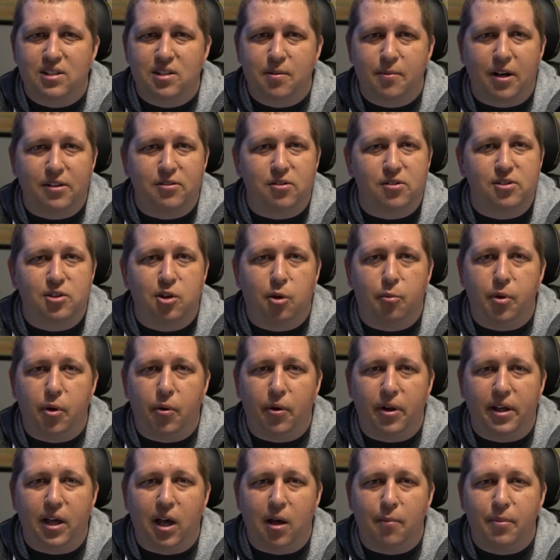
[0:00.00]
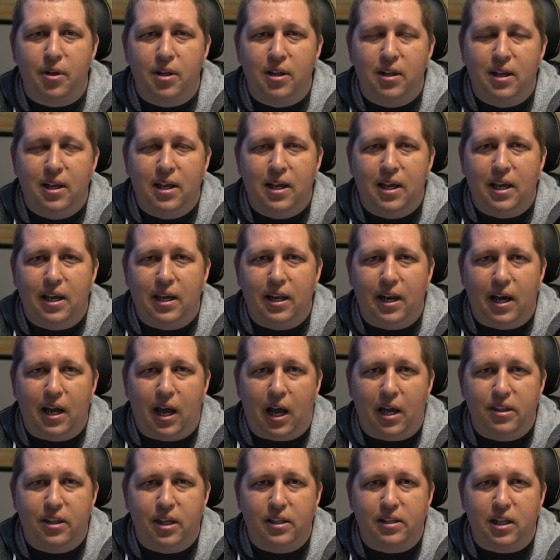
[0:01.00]
Some guys are still building up, and
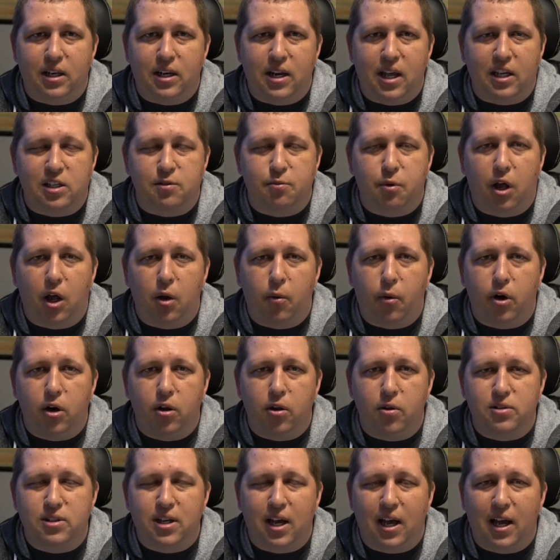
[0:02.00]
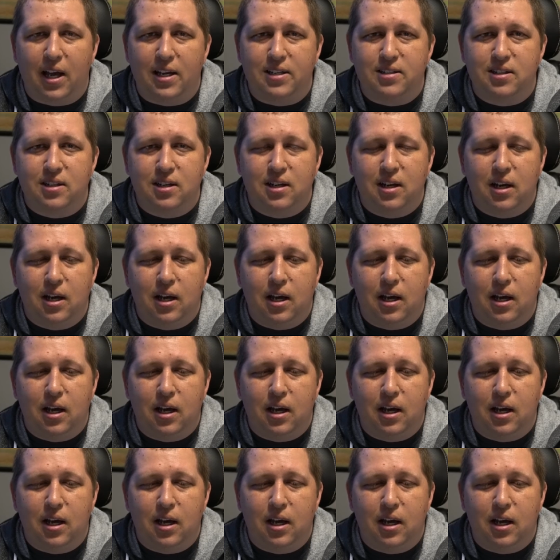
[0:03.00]
I think that Nick is probably one of those guys.